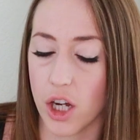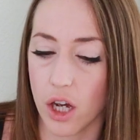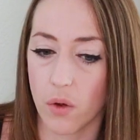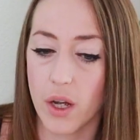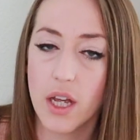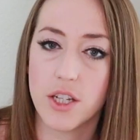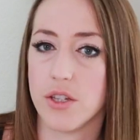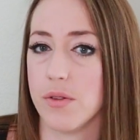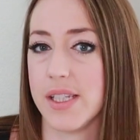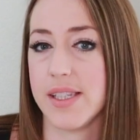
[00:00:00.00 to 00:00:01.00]
go
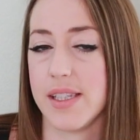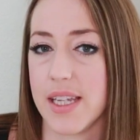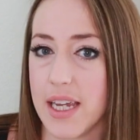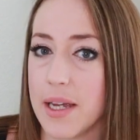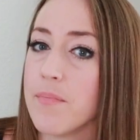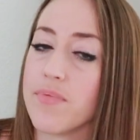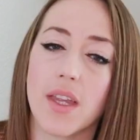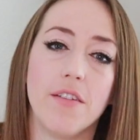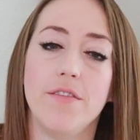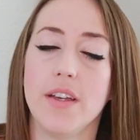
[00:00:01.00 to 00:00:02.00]
to see
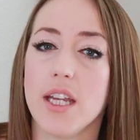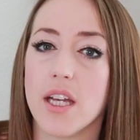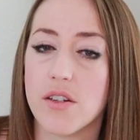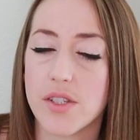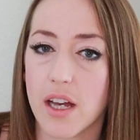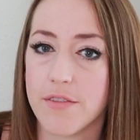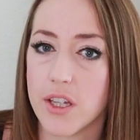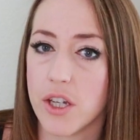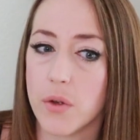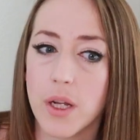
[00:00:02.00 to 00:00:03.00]
videos of
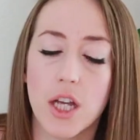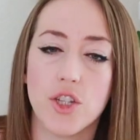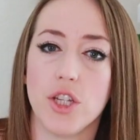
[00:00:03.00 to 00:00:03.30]
you,